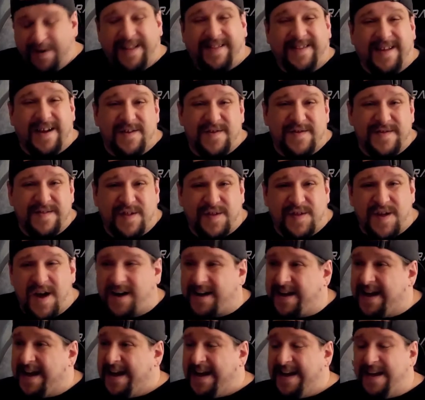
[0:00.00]
But it doesn't
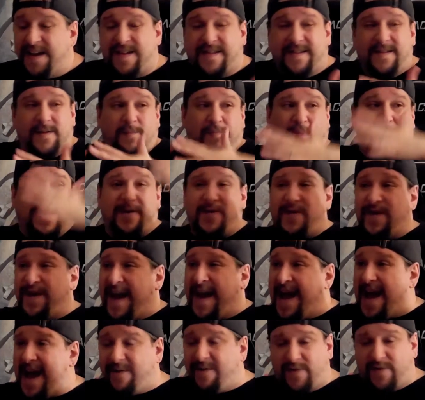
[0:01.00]
suck. He's still better
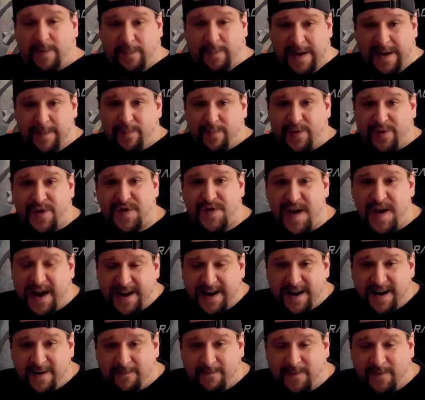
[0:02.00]
than half of the people
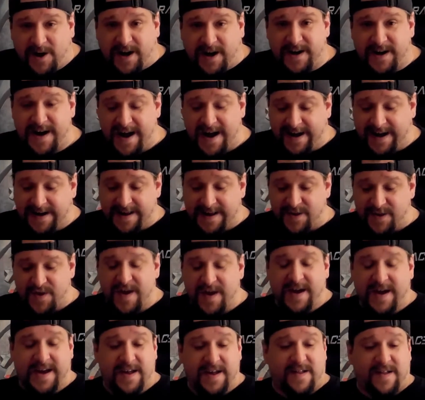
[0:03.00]
singing in the fucking
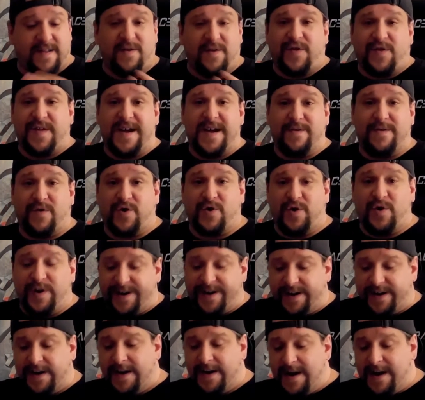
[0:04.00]
90s. He still sounds
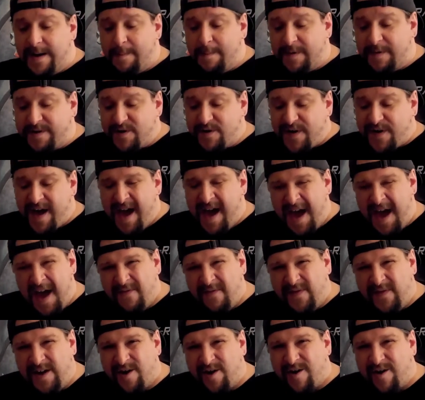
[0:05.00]
good. But there's a
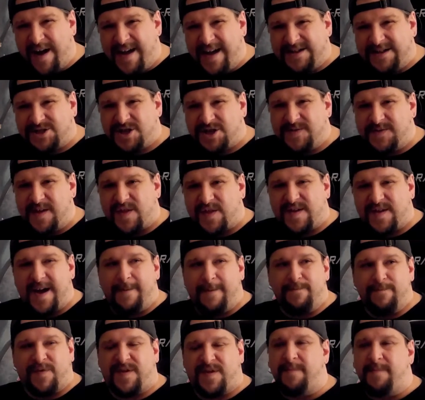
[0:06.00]
heavier edge to this
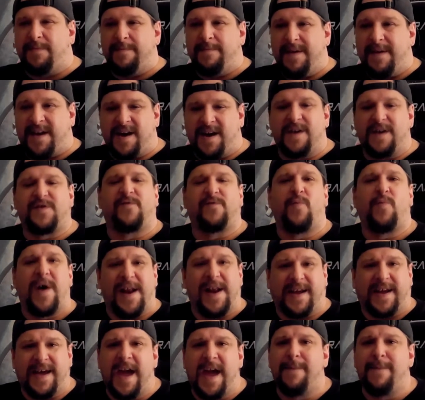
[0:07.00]
album simply because of
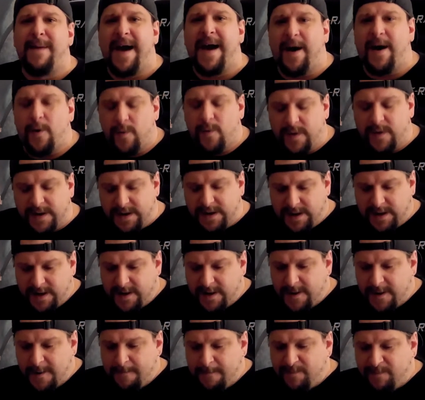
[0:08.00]
when it came out.
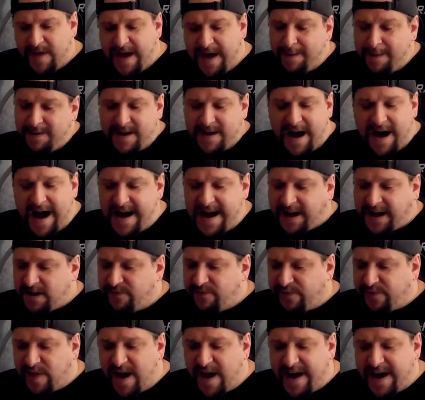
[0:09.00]
And I mean, I
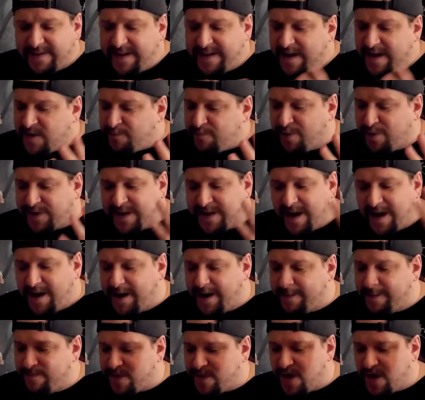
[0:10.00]
Can Fly, Desperate
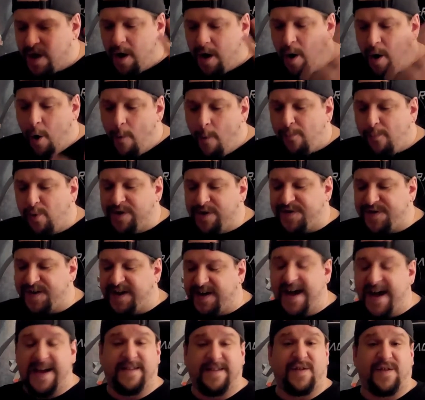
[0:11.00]
Times, Hope
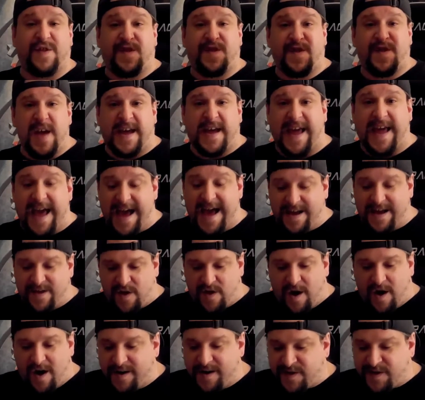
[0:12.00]
Once Again,
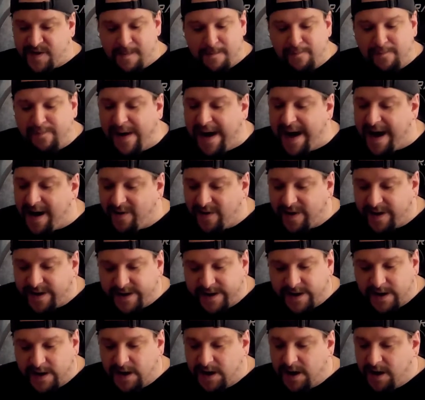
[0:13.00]
sick-ass awesome ballad,
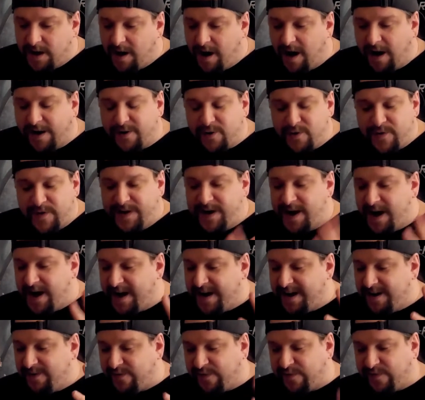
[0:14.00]
Under the
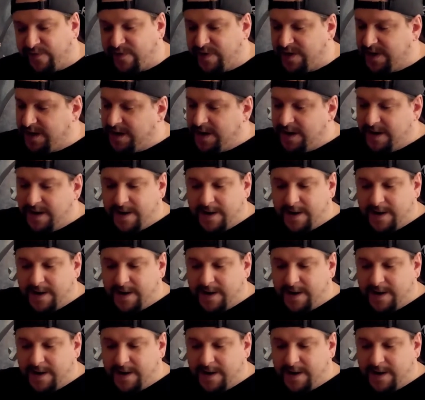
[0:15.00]
Knife,